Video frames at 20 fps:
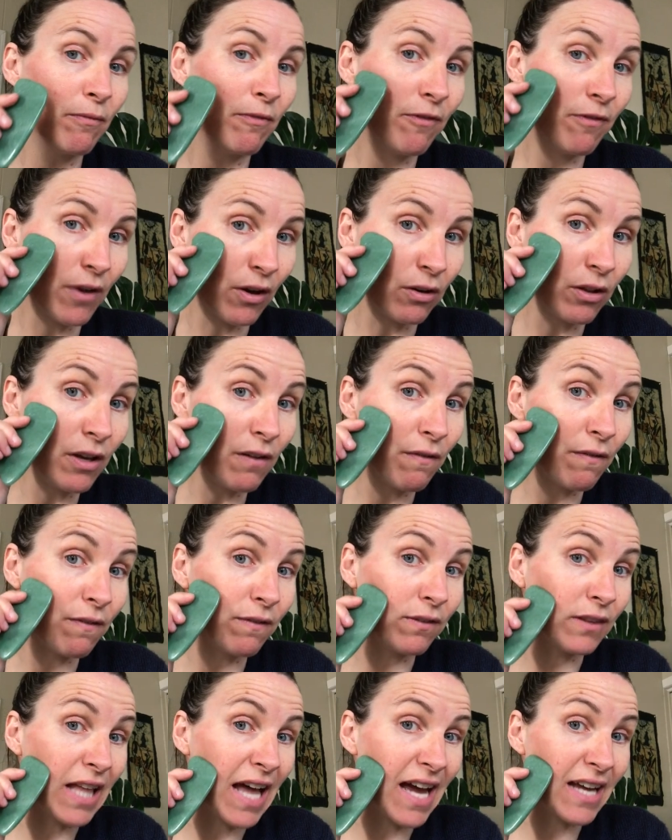fairly
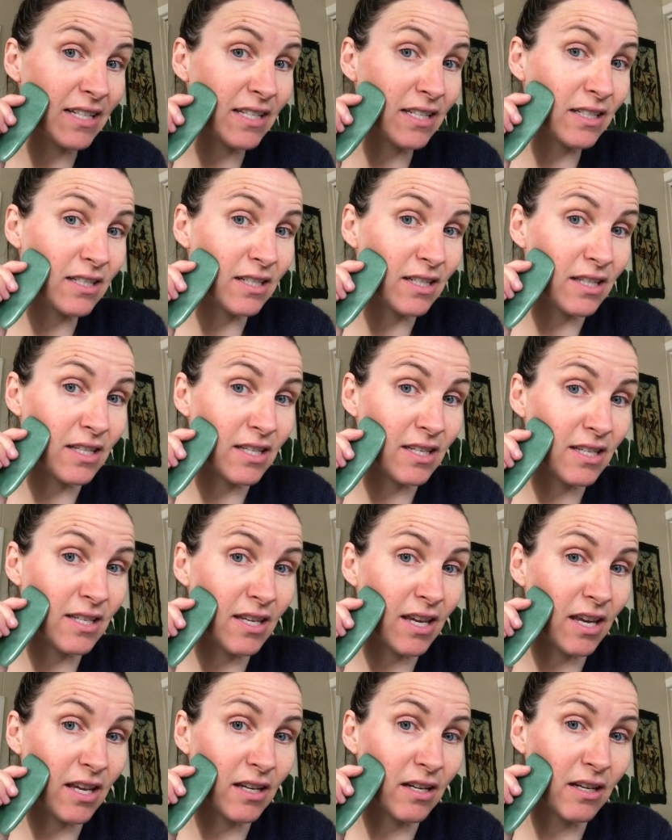flat to the
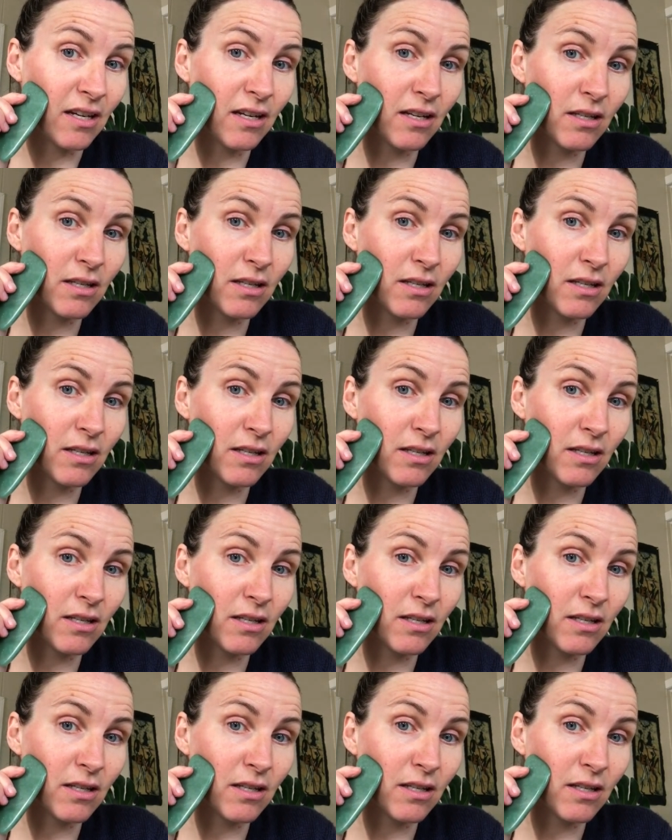skin.